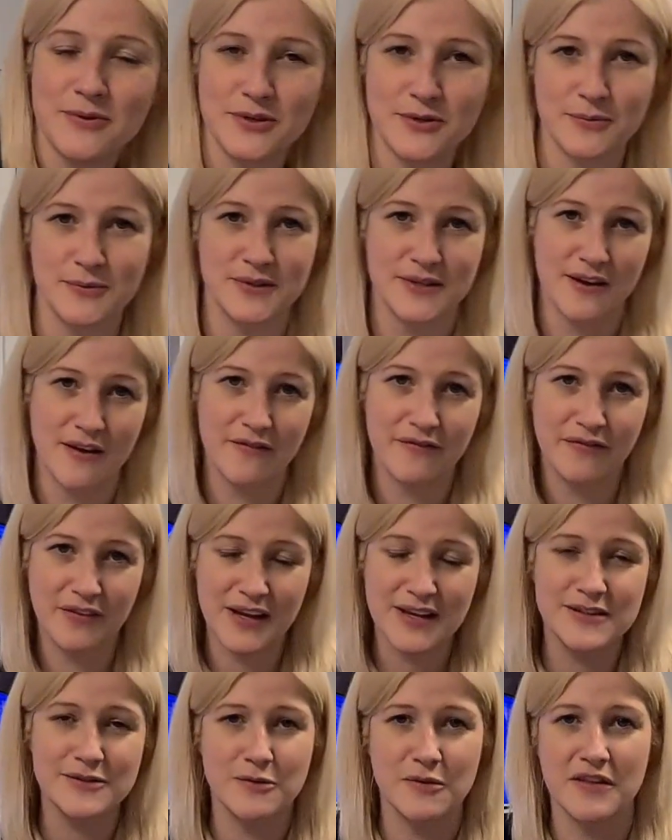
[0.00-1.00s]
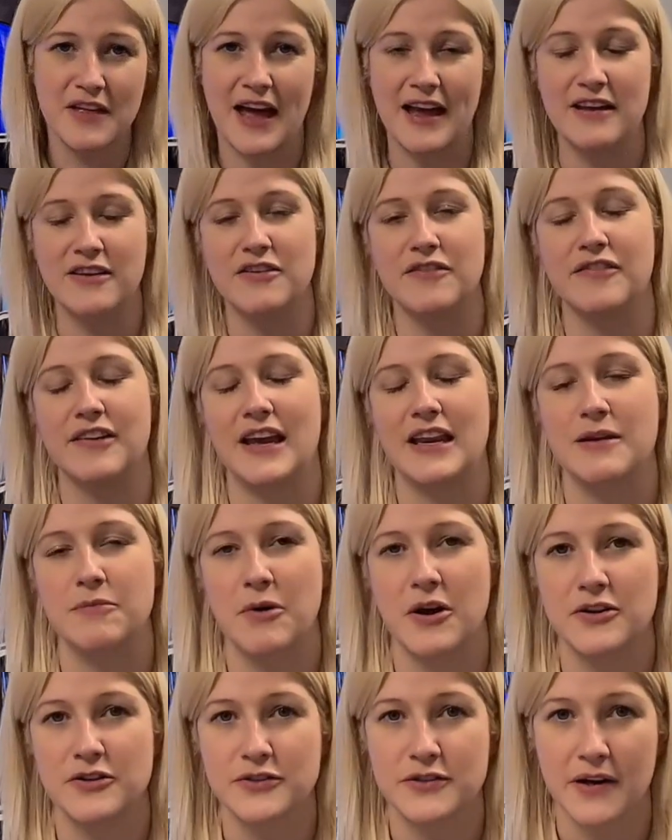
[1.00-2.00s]
which was lovely, so thank you very
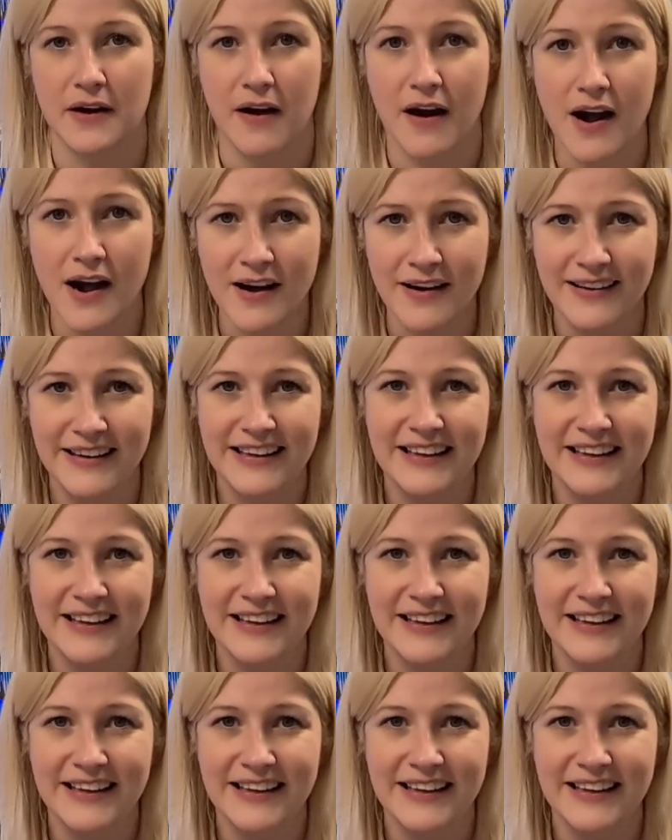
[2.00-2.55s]
much to her